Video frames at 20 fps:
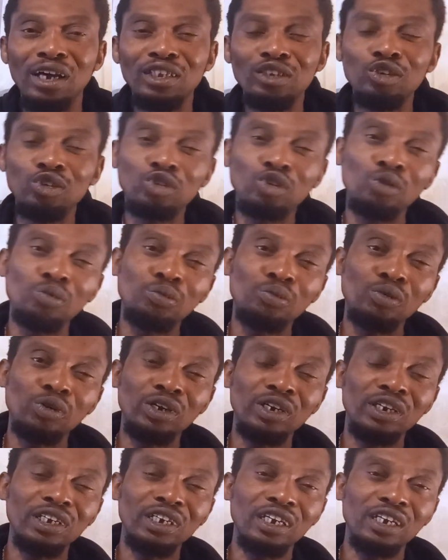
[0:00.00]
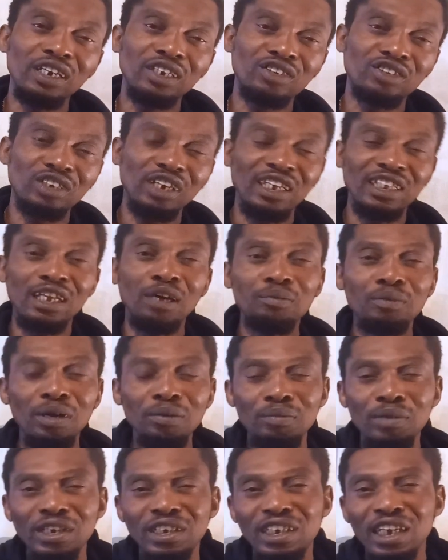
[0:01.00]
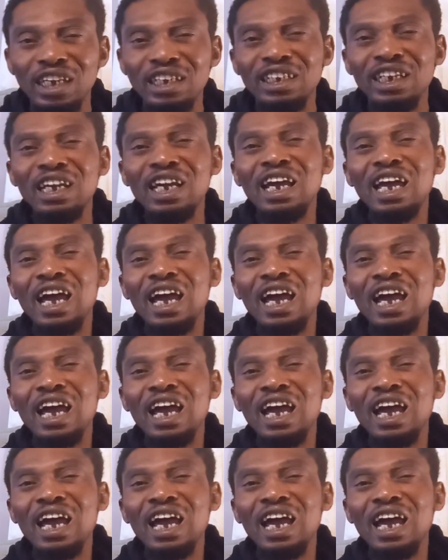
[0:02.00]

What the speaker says: YouTube will send them a message,